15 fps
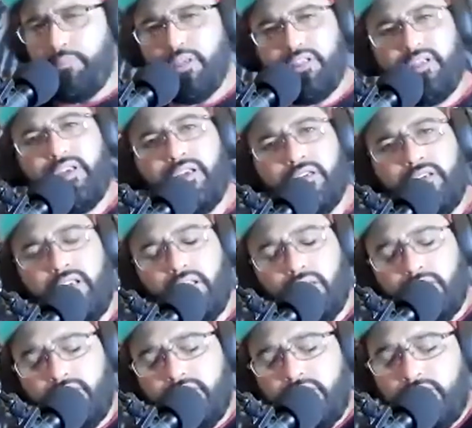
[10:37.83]
Me to Your
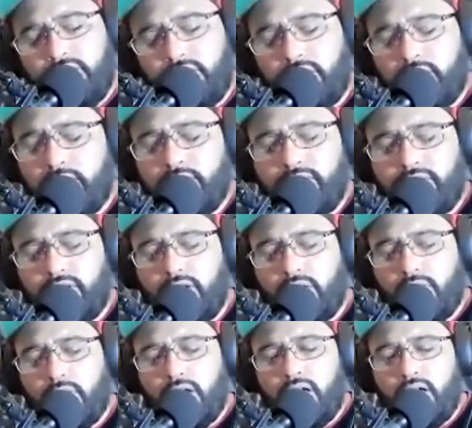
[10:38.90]
Dealer" T-shirt.
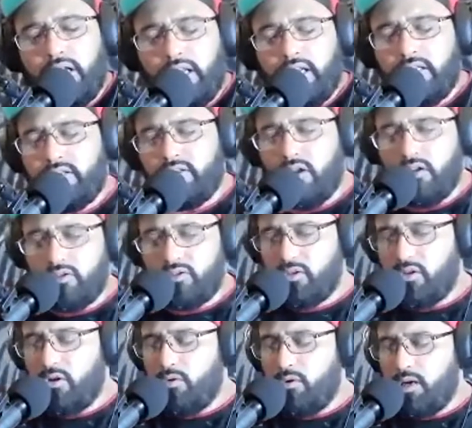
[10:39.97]
So and it's
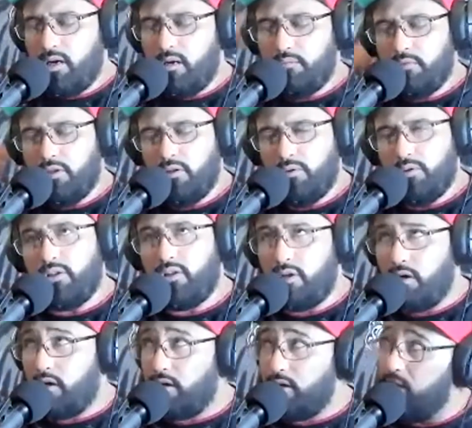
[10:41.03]
also glow in the
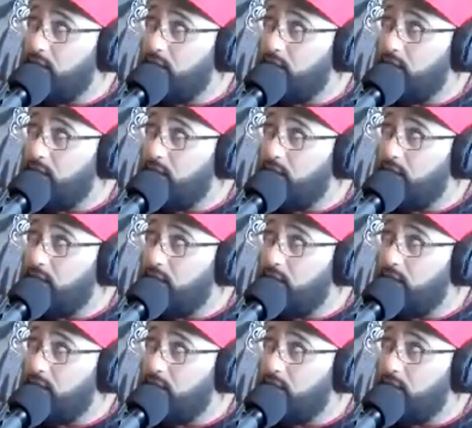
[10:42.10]
dark.